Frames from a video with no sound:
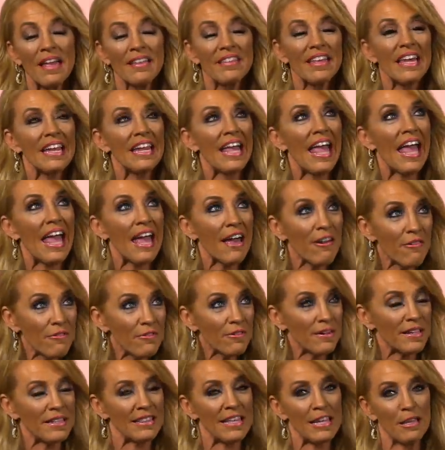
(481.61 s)
that
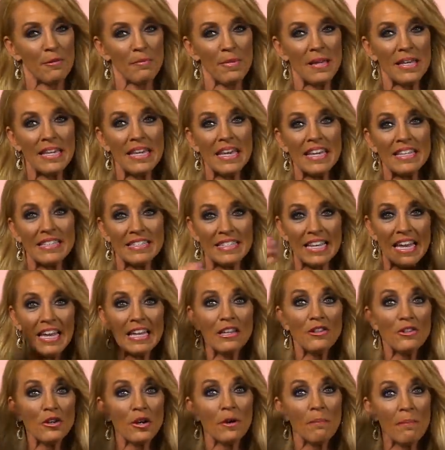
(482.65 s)
everything begins
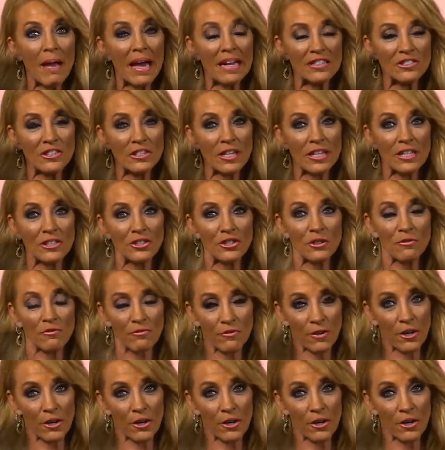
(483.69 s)
in your imagination